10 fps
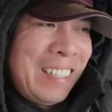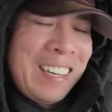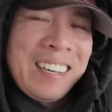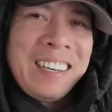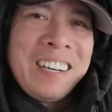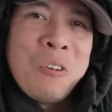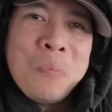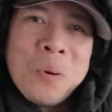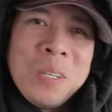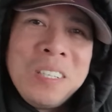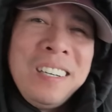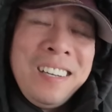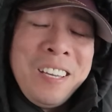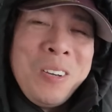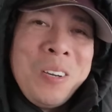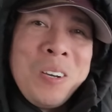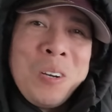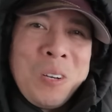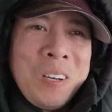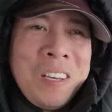the comforter,
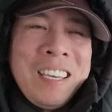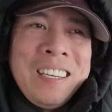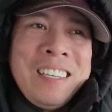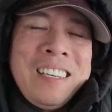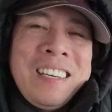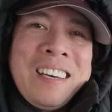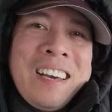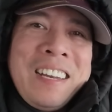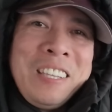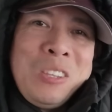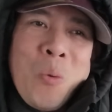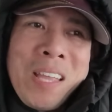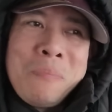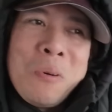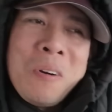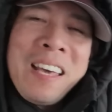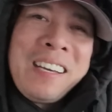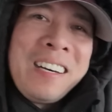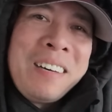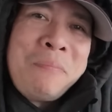yeah, I need to wait for
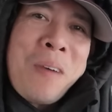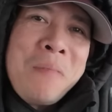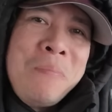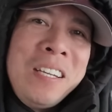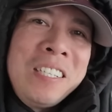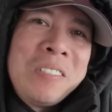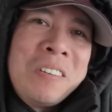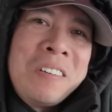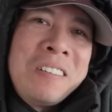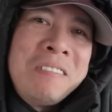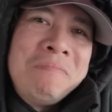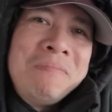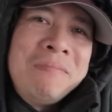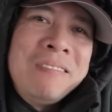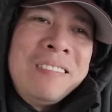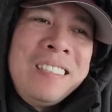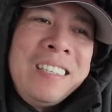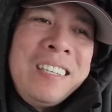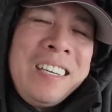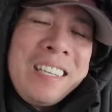like 5 minutes or
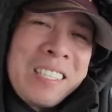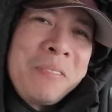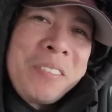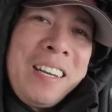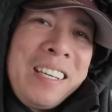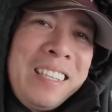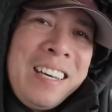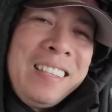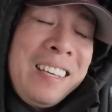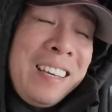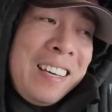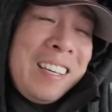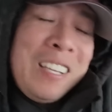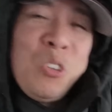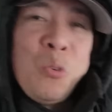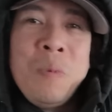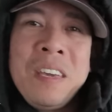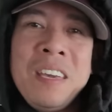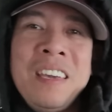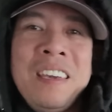yeah, something like that, to
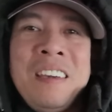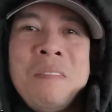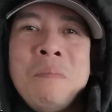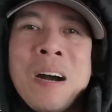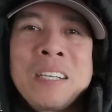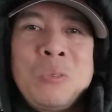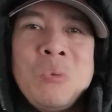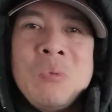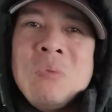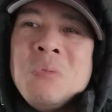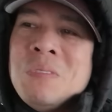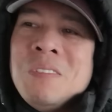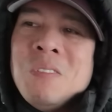be back to